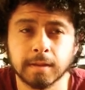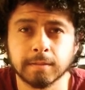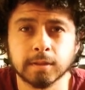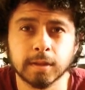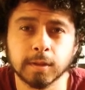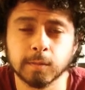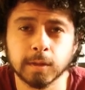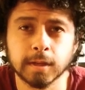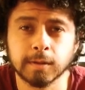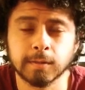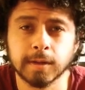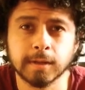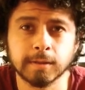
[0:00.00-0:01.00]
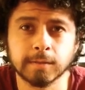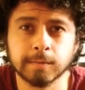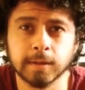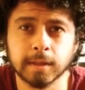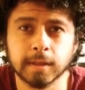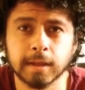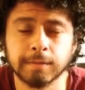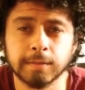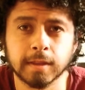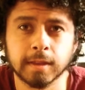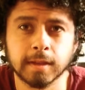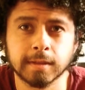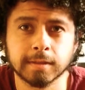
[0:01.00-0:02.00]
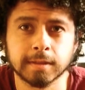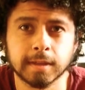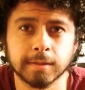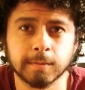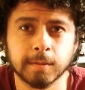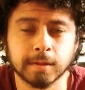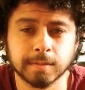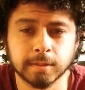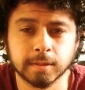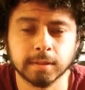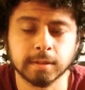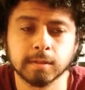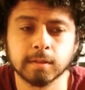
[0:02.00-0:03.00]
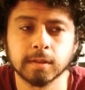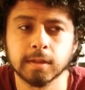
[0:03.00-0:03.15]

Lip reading: try to work it around with everything else that I want to pursue.